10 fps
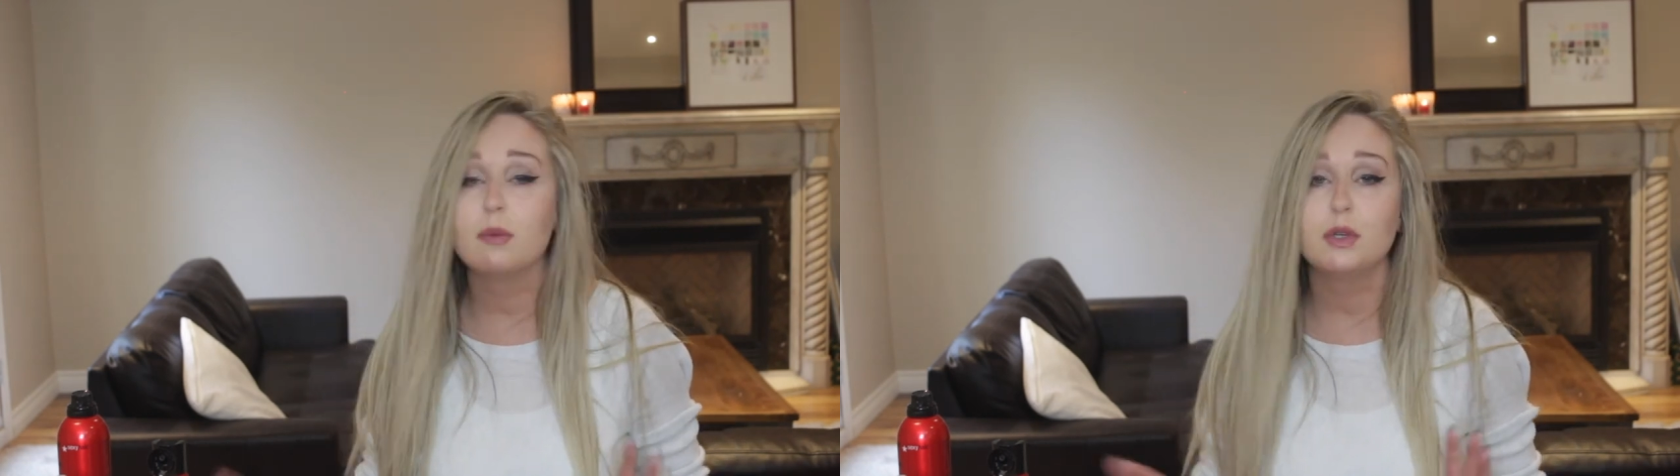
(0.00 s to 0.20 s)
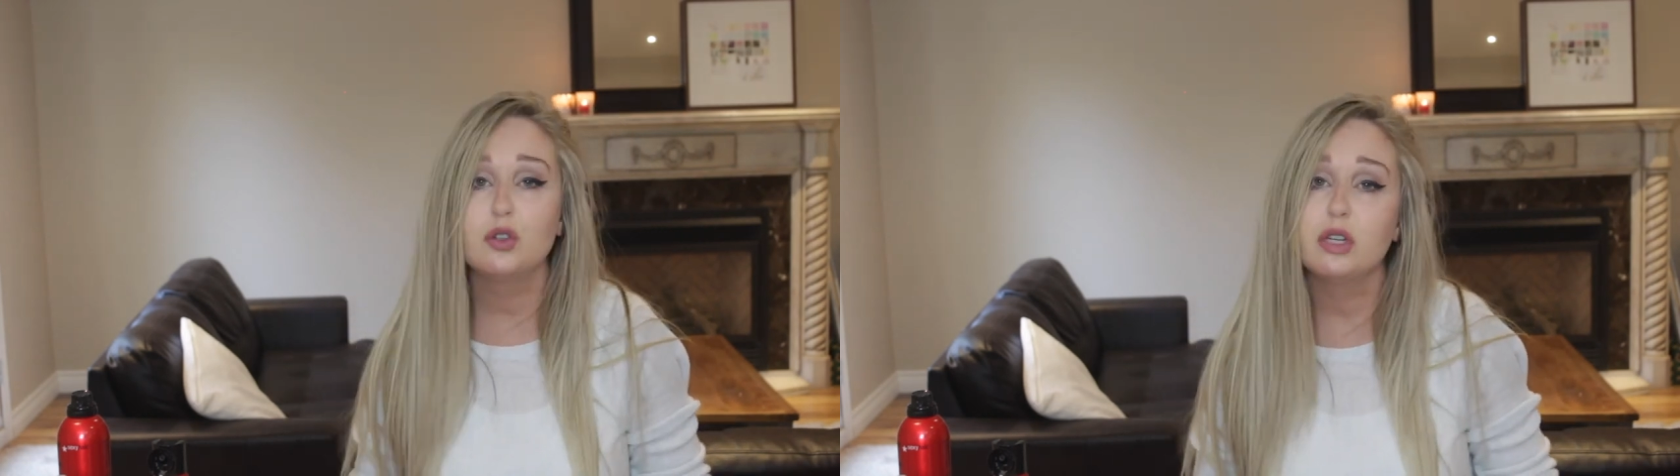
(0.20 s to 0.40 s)

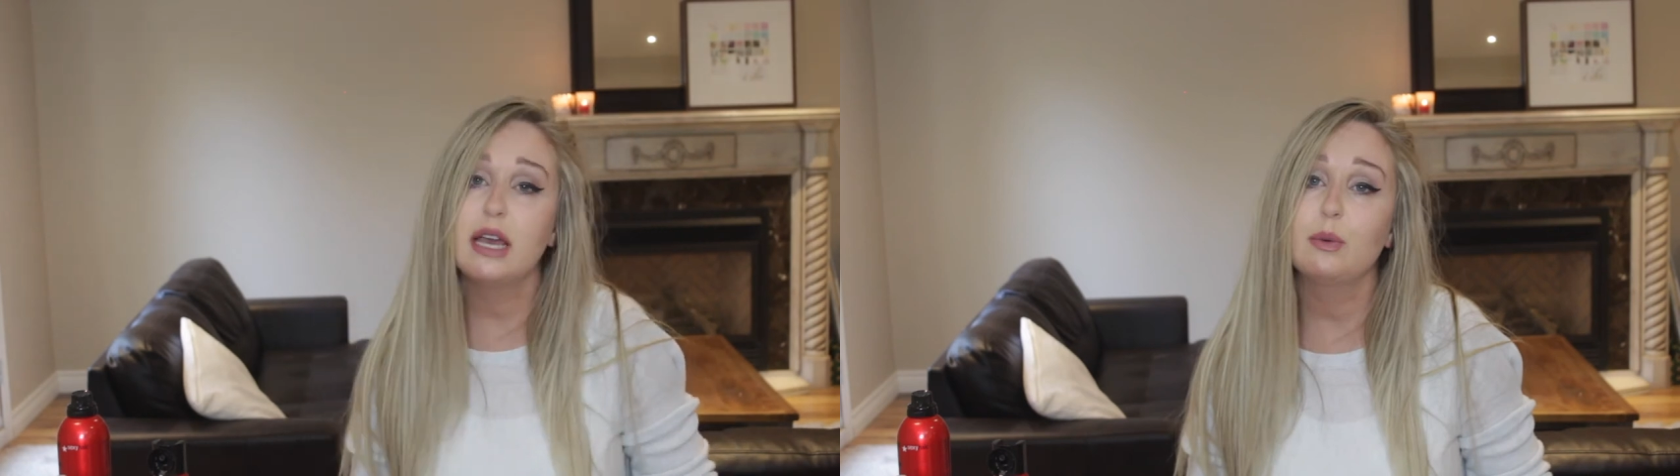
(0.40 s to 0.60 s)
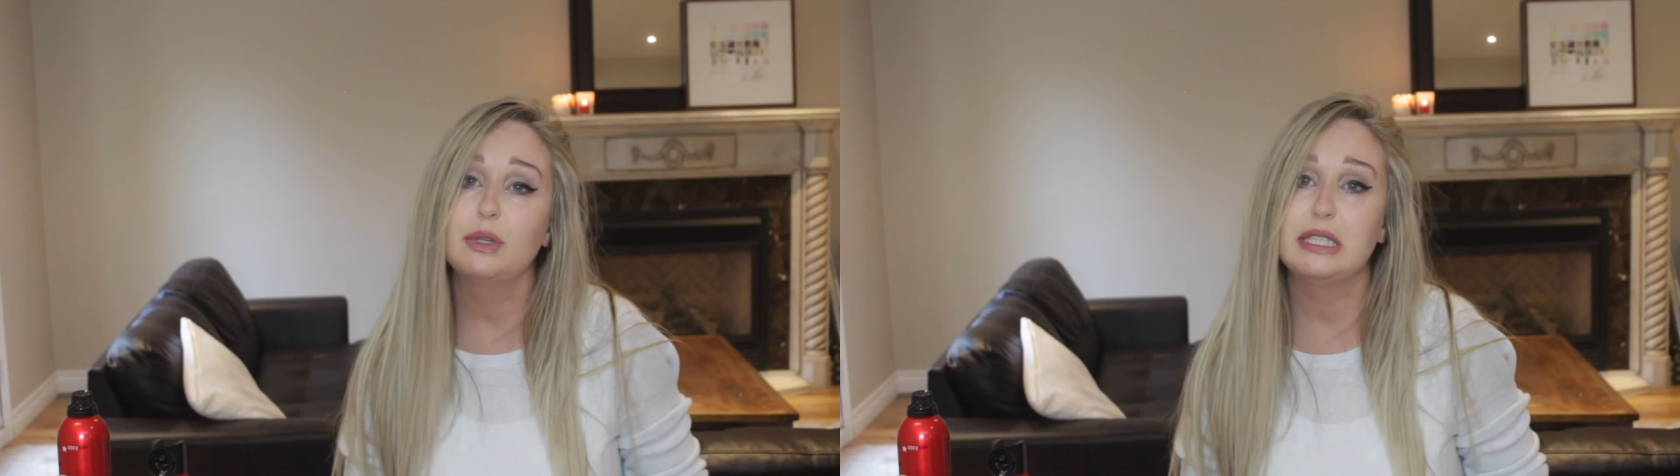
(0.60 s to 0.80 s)
Um, usually
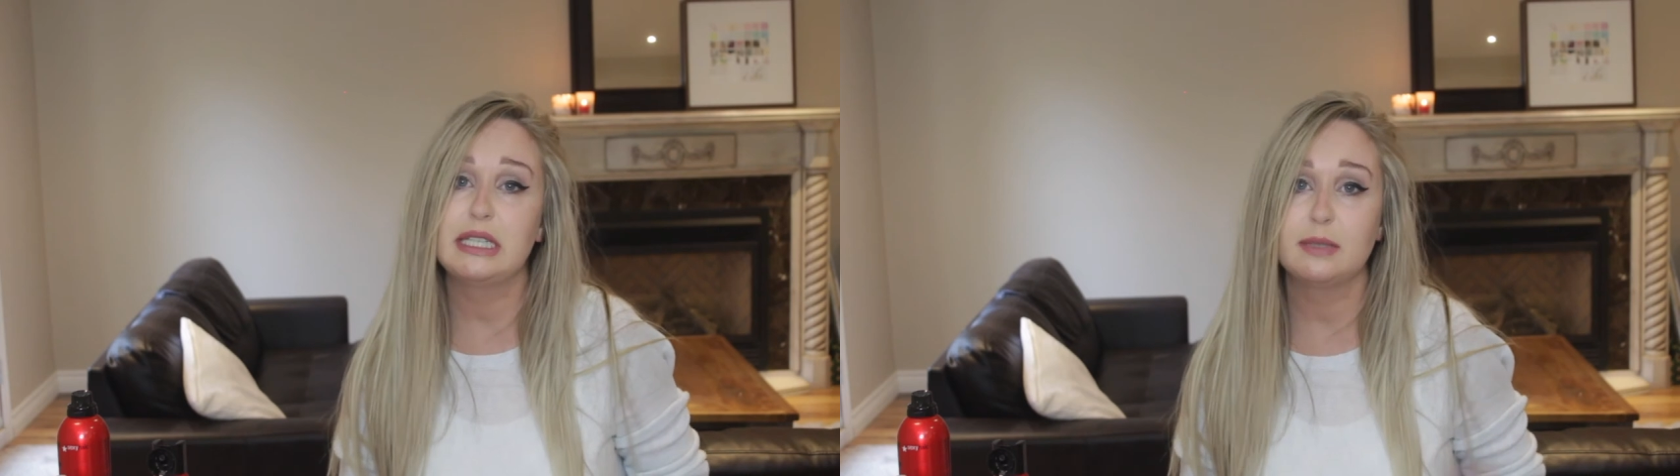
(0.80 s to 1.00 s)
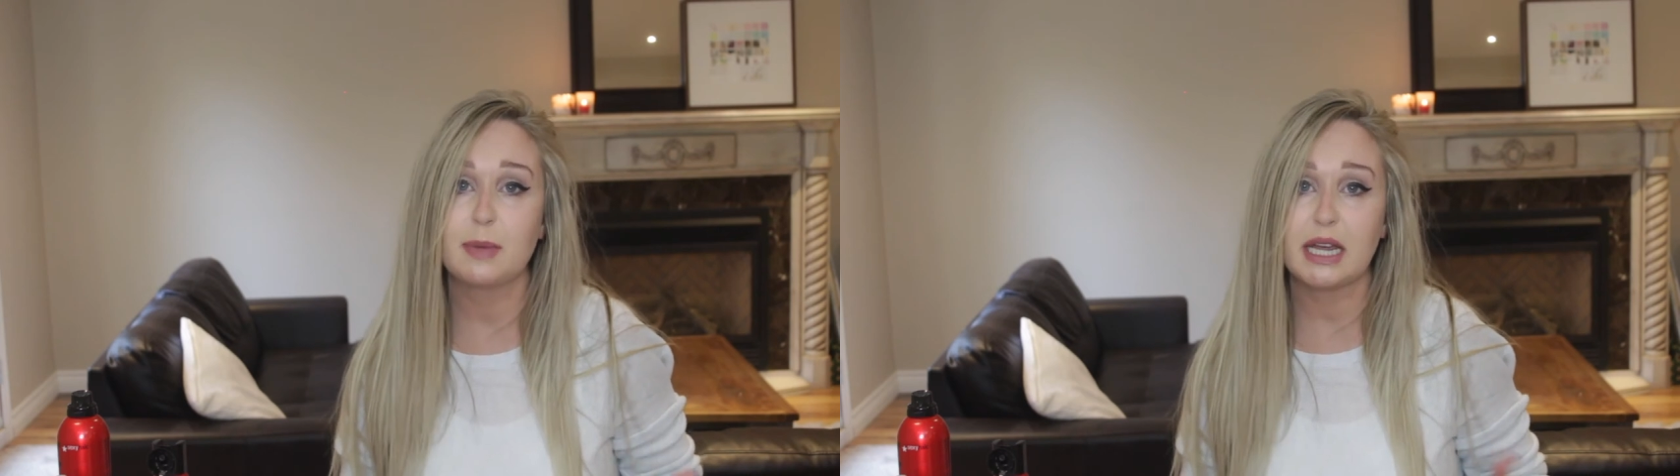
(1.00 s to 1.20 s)
I would
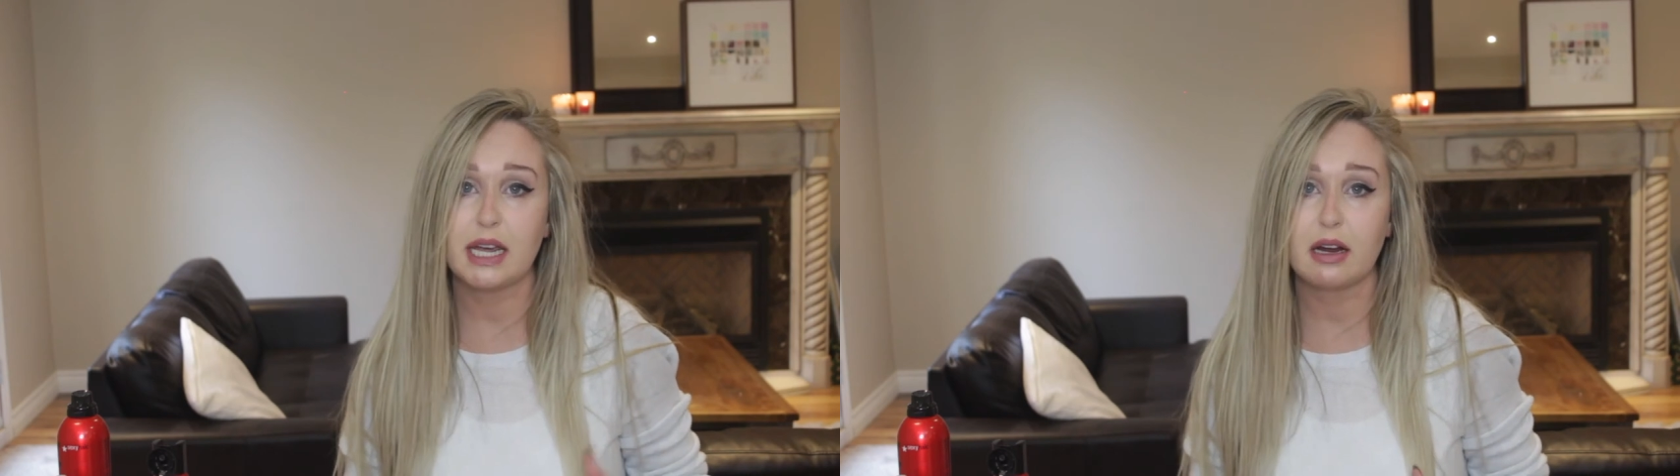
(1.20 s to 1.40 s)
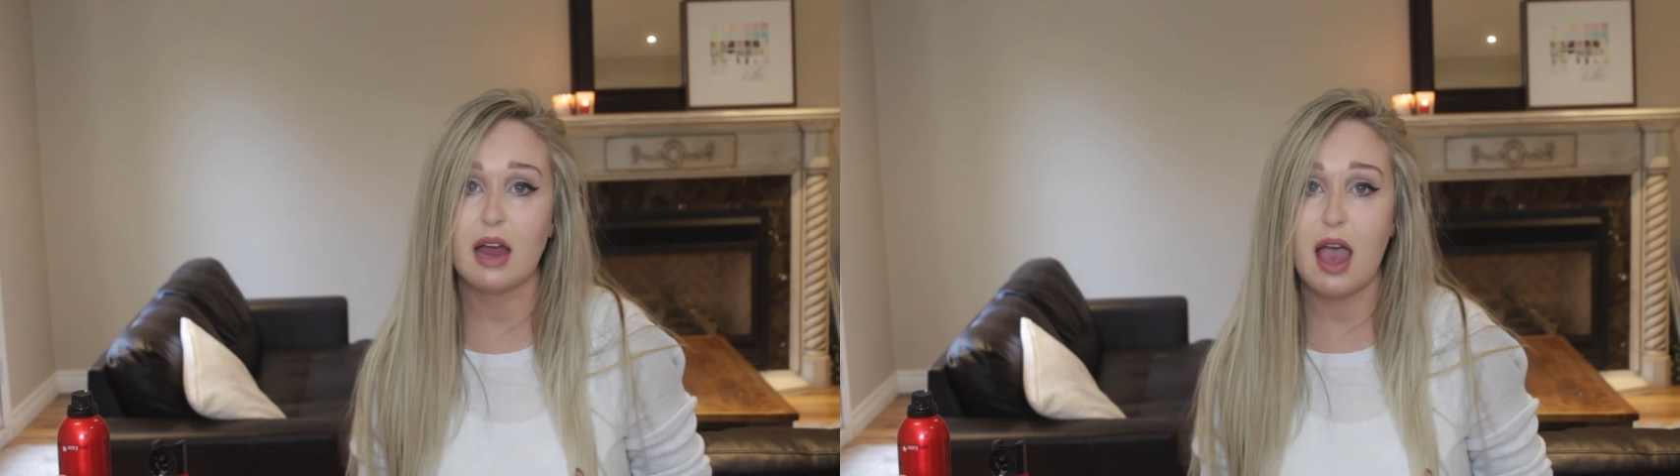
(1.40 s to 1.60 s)
tease my
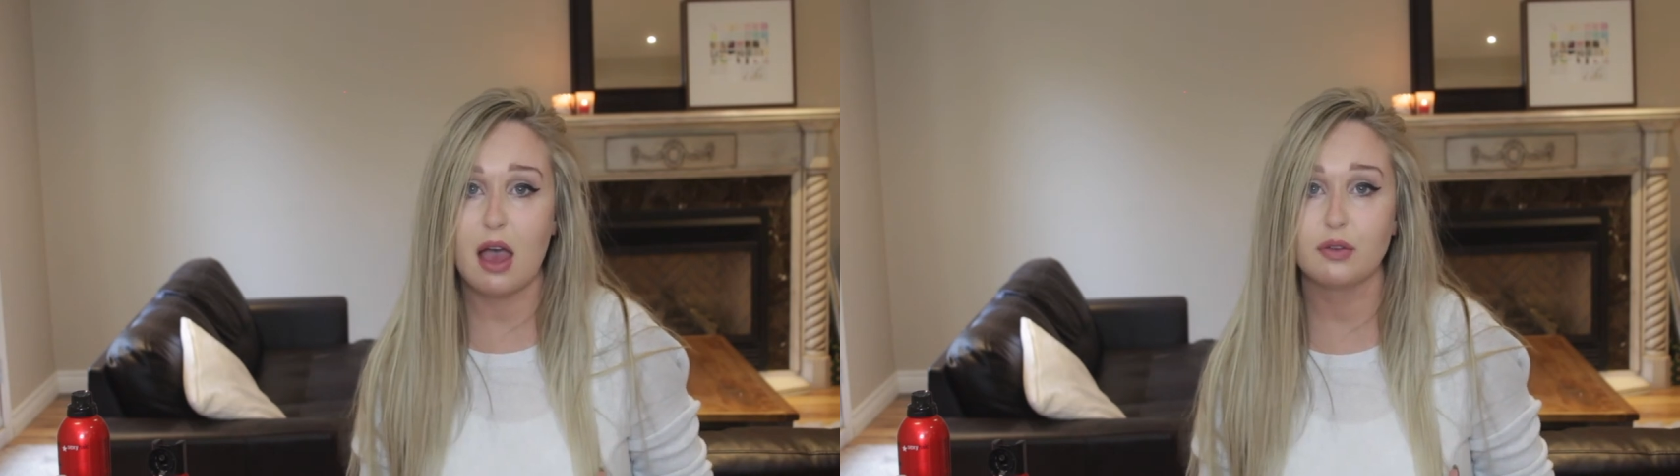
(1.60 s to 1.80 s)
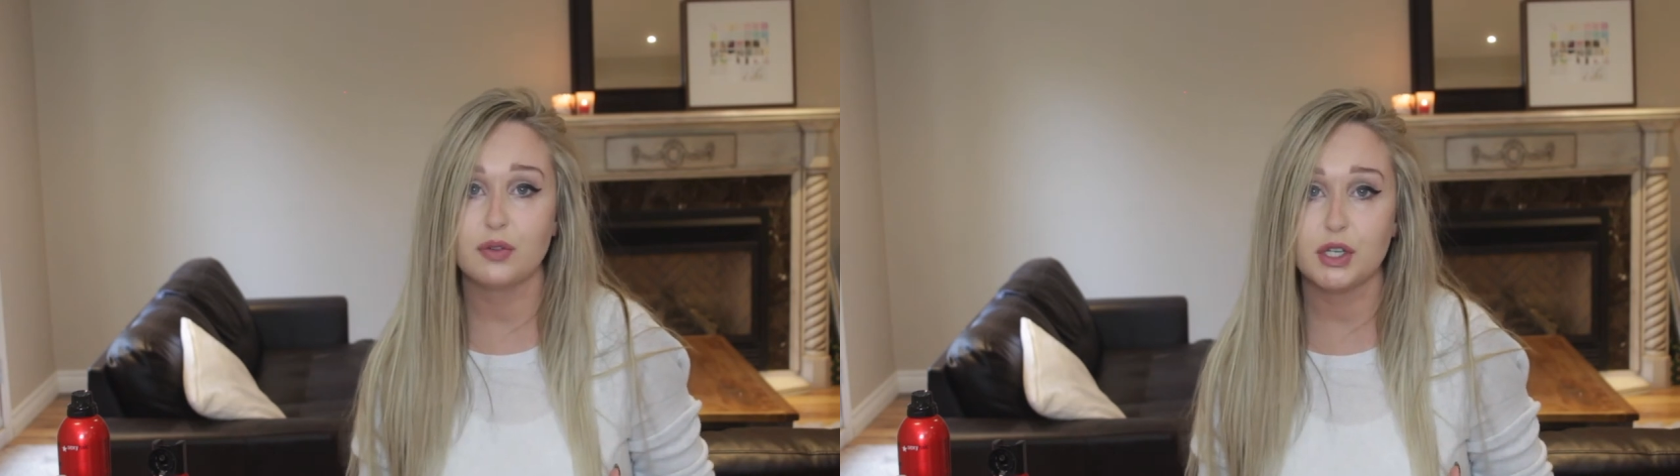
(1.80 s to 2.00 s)
hair
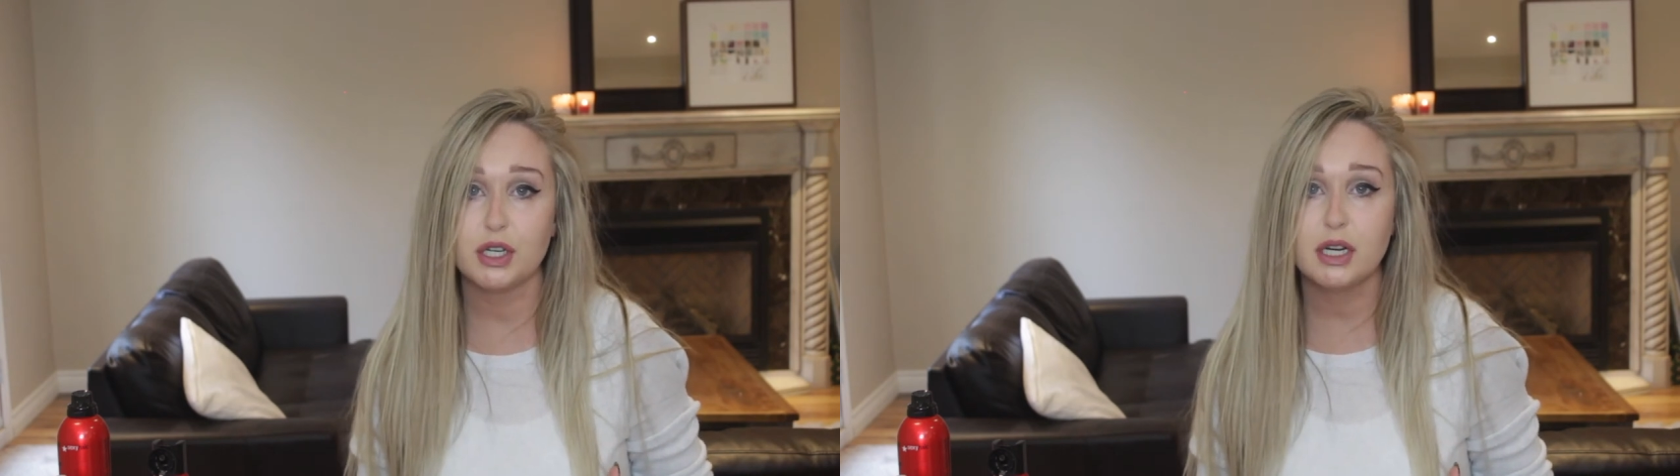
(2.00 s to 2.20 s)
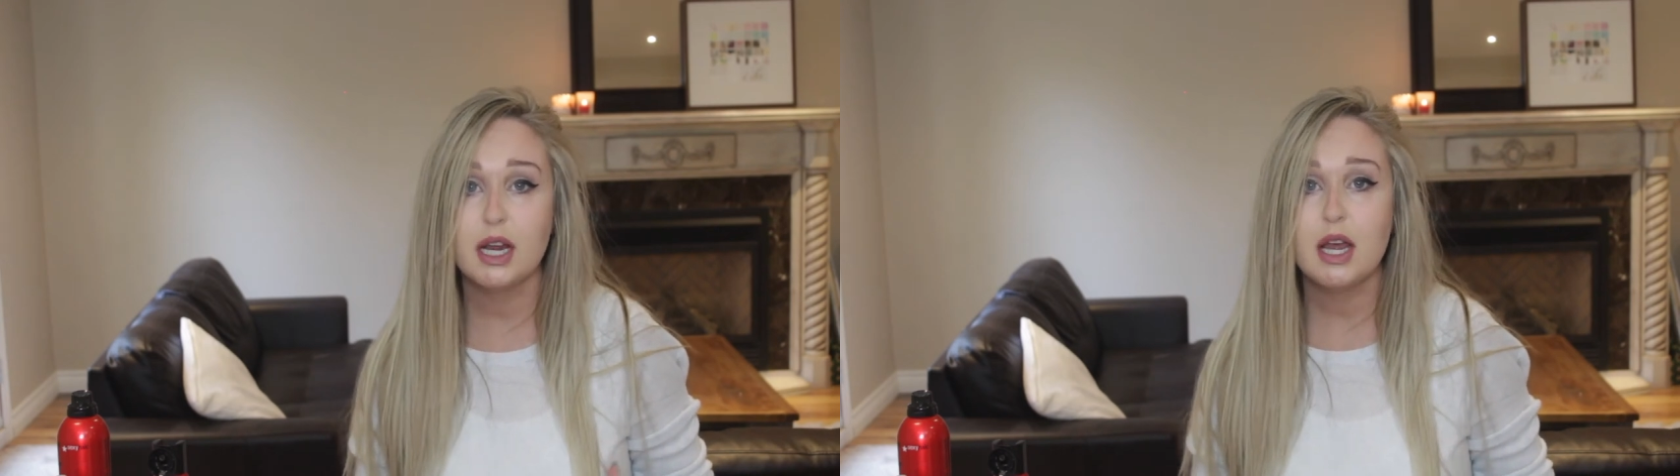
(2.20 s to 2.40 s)

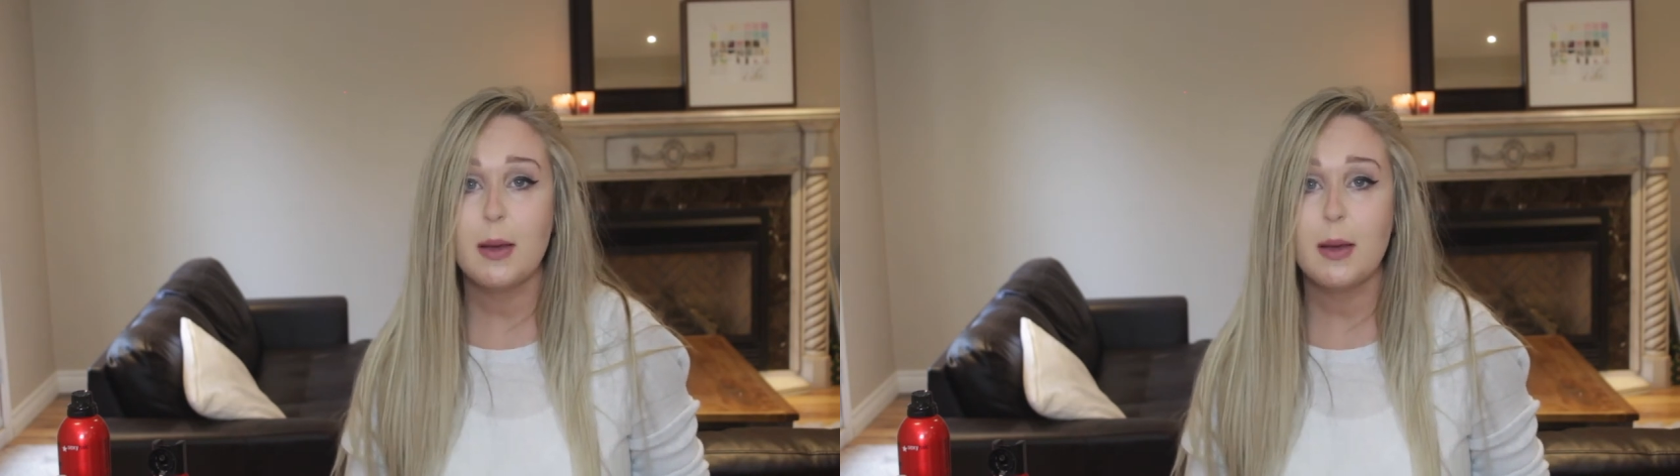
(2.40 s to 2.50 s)
after,